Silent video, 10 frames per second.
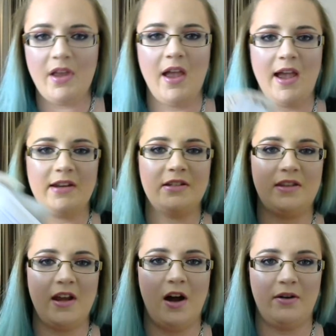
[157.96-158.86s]
And
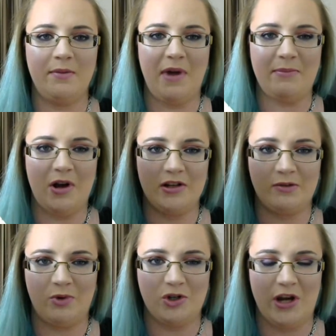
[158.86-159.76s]
they are in my
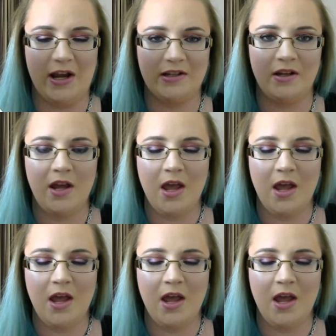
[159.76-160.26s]
mask project,